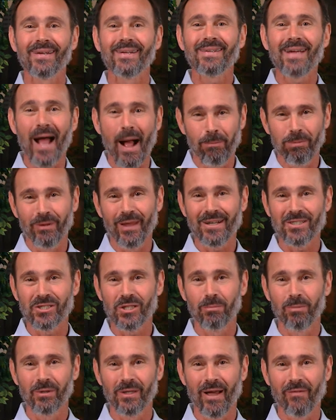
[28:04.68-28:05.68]
God bless you,
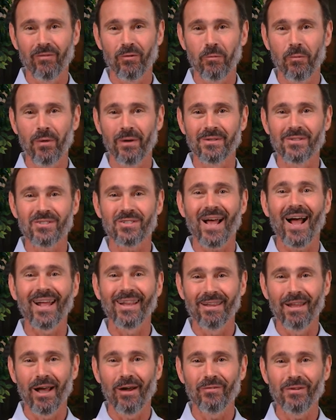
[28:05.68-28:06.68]
beloved ones. I
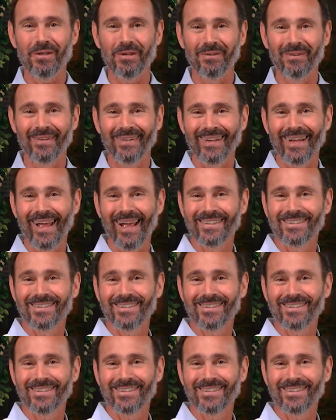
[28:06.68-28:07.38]
love you, and